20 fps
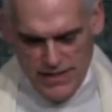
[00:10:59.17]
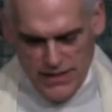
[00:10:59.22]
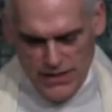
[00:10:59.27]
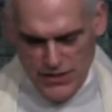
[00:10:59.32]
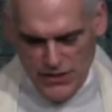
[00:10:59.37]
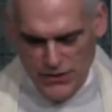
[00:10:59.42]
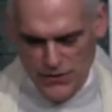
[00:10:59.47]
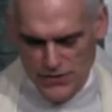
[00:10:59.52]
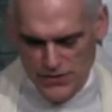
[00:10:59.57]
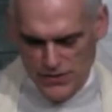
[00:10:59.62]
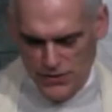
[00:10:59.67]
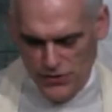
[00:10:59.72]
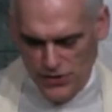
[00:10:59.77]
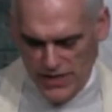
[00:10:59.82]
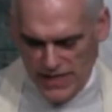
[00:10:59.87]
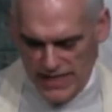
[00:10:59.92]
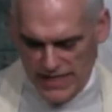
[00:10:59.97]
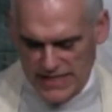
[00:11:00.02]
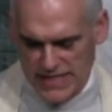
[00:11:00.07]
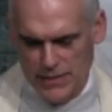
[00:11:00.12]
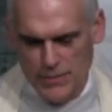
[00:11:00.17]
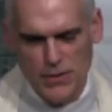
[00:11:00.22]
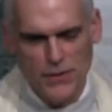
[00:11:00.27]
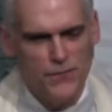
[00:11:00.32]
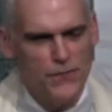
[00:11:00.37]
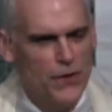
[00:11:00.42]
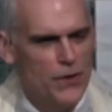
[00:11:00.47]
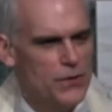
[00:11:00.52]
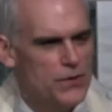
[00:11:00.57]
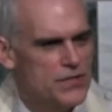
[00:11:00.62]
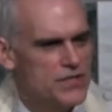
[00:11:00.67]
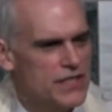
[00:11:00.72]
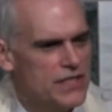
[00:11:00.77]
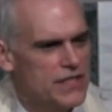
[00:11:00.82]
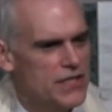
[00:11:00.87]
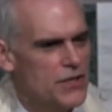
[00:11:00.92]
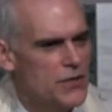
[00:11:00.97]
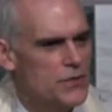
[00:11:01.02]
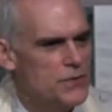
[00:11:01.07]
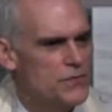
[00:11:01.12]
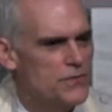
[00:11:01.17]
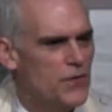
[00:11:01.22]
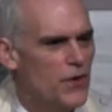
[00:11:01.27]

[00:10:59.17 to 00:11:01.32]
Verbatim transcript: you know, looking at some of the folks in those